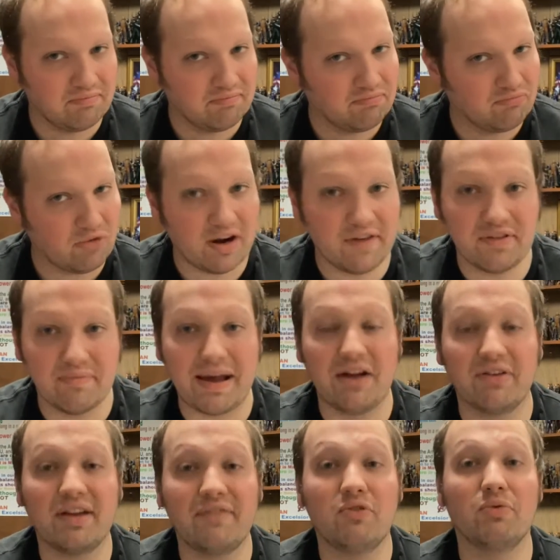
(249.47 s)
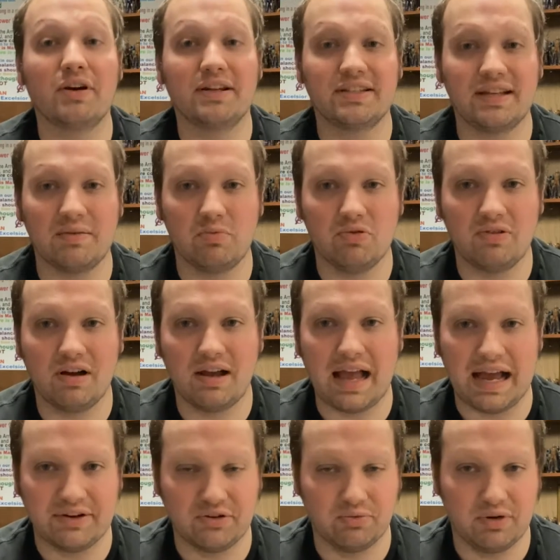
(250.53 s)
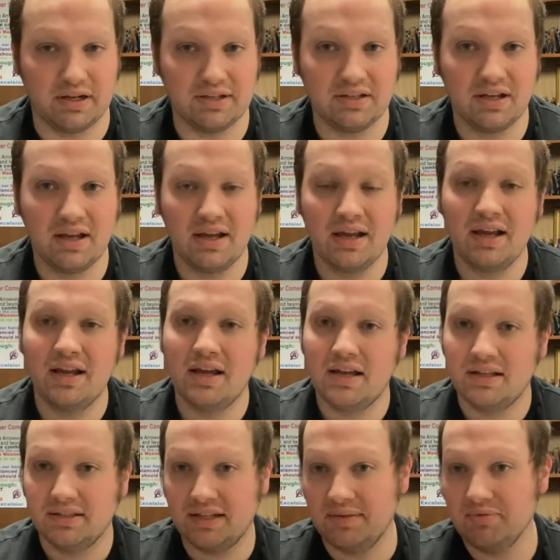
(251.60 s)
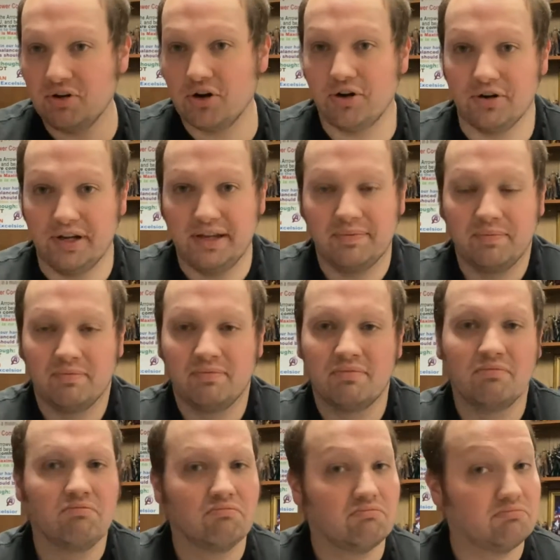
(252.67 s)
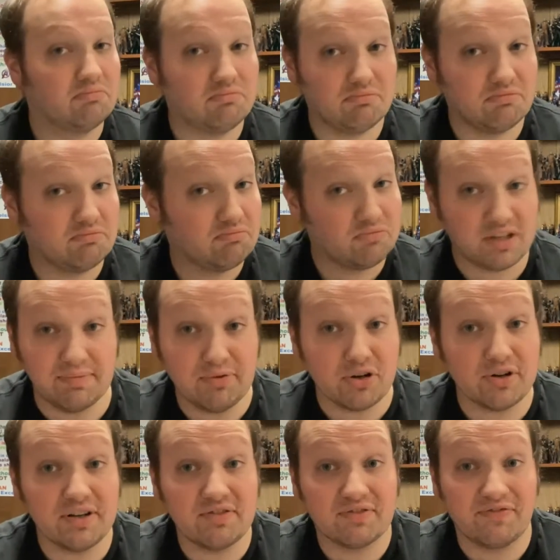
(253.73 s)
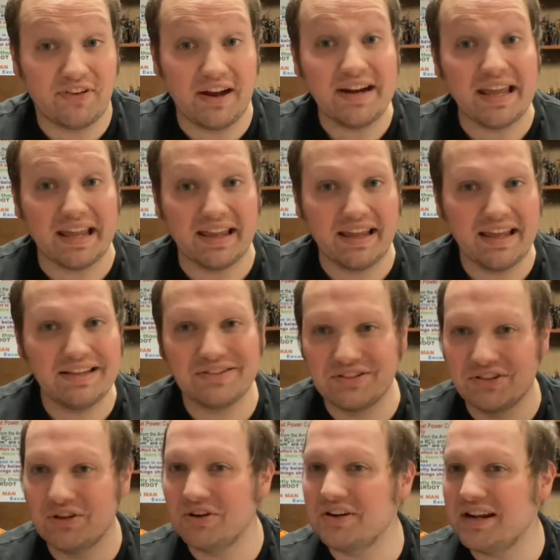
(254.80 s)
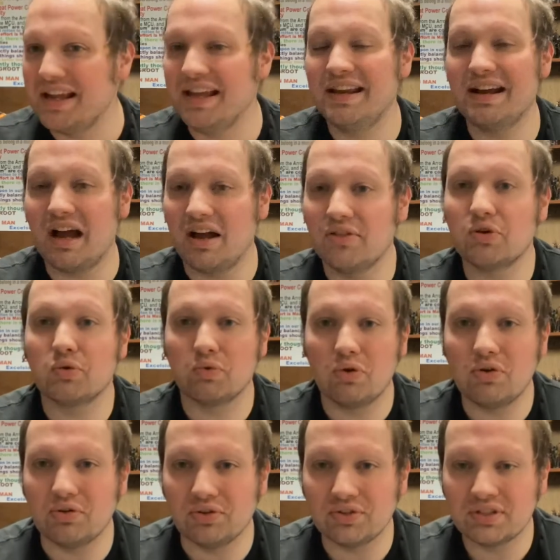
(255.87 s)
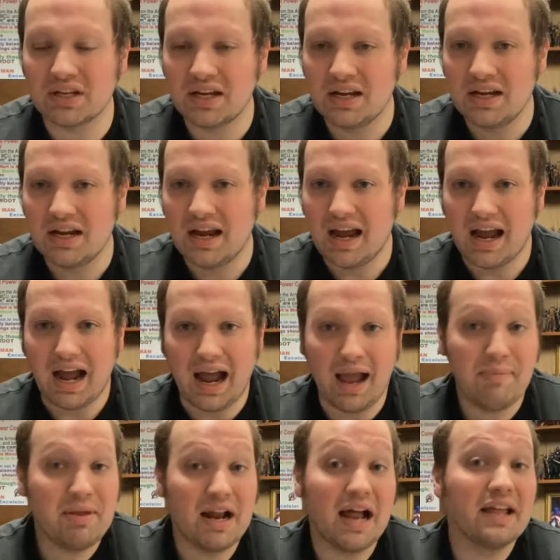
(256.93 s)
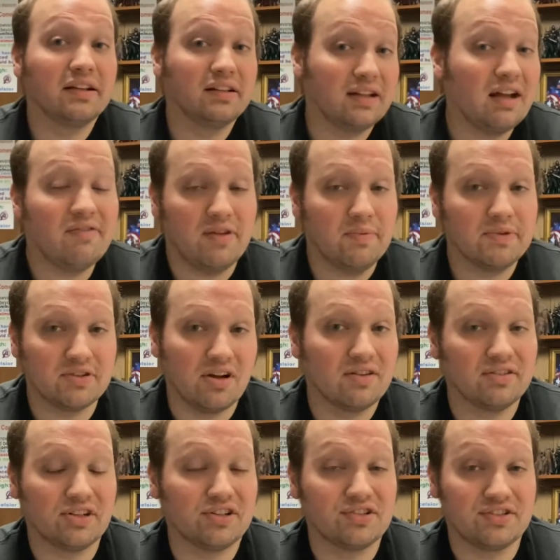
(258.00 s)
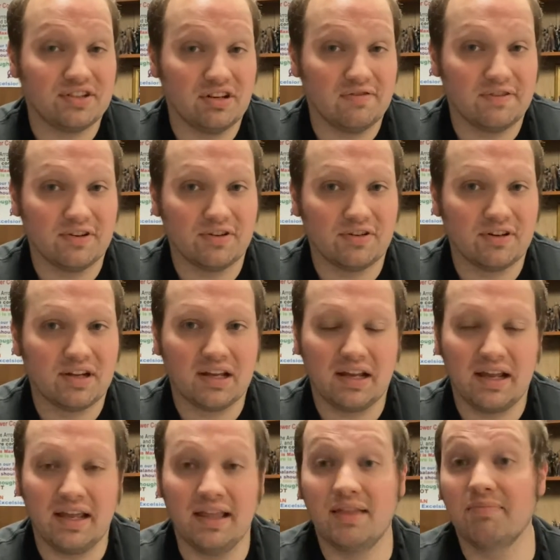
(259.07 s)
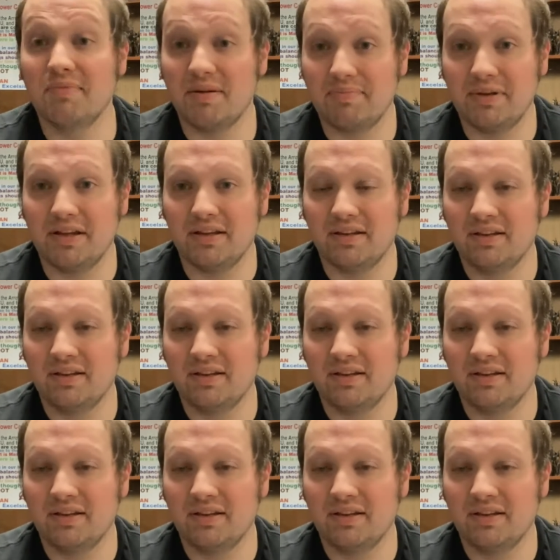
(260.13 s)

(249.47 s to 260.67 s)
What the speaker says: Right off the bat, I'll give you one example actor-wise. Tim Curry. Tim Curry's funny. He's good in other roles. I mean, I love him as Long John Silver in Muppet